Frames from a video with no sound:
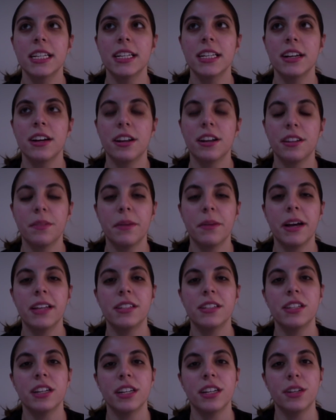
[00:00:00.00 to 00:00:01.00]
Gotham
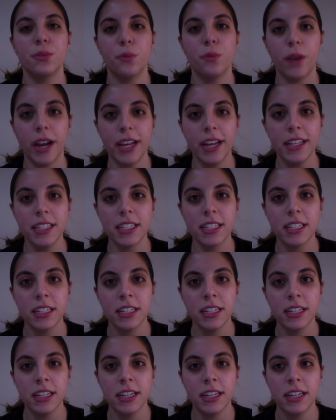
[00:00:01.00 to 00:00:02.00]
has done it right.
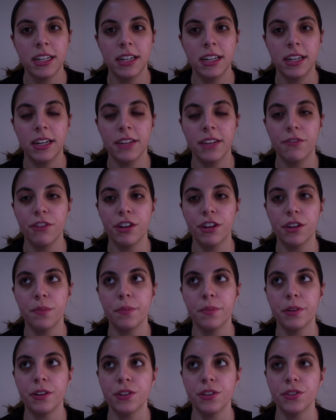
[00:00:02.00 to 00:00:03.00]
Uh, if we
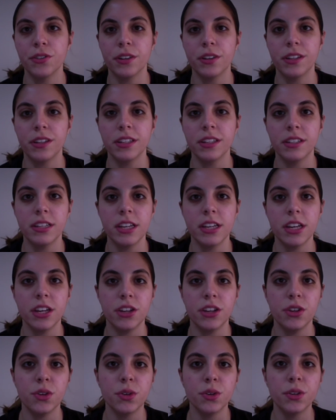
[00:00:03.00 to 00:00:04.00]
compare it to the D C
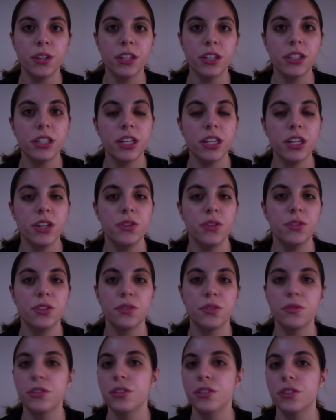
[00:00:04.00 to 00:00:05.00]
E U, D C E U
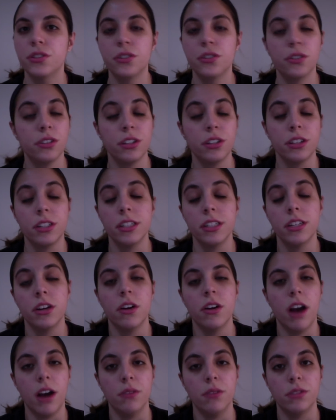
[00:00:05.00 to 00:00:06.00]
don't, doesn't
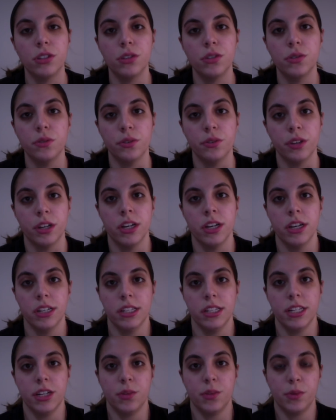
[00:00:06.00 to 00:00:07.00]
know how to
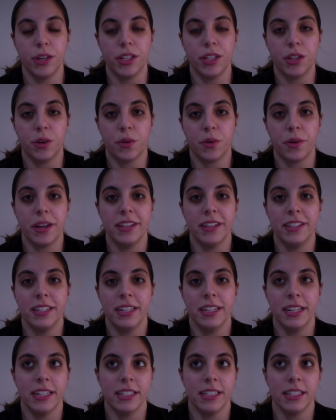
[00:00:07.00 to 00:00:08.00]
deal with
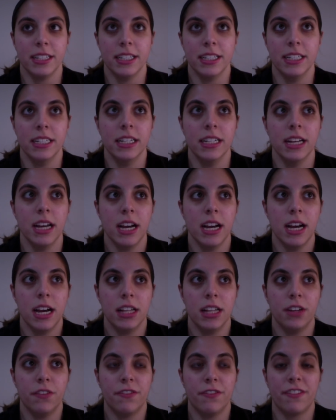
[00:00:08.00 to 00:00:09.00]
craziness and a
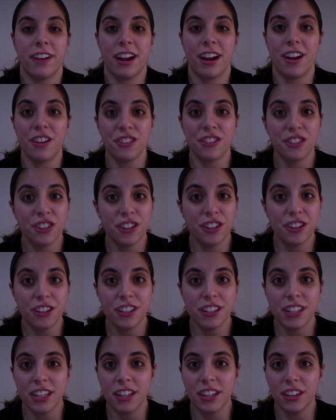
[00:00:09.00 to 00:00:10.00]
lot of
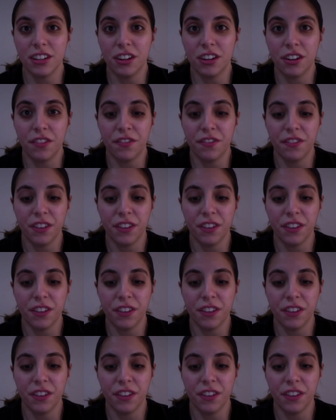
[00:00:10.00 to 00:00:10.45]
characters and a lot of,